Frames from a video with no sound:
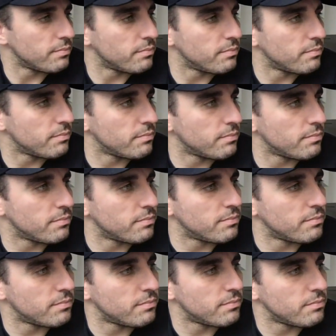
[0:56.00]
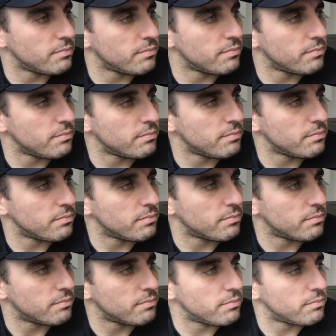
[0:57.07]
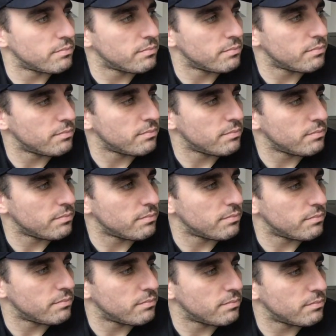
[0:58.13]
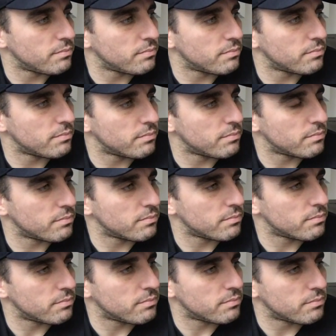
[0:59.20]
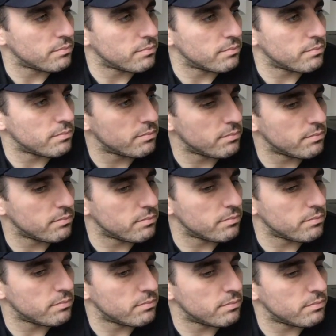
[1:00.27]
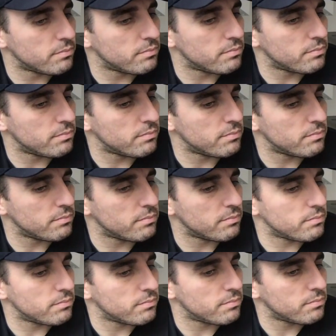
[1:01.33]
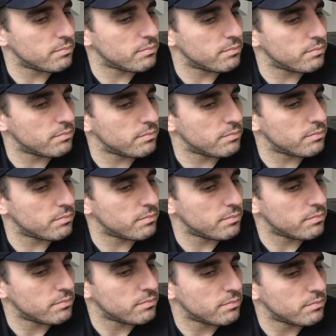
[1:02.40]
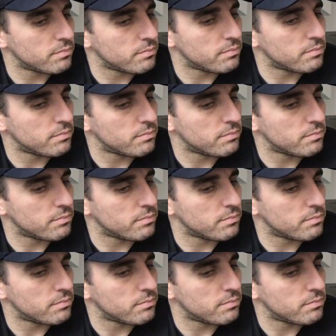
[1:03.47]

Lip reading: (not speaking)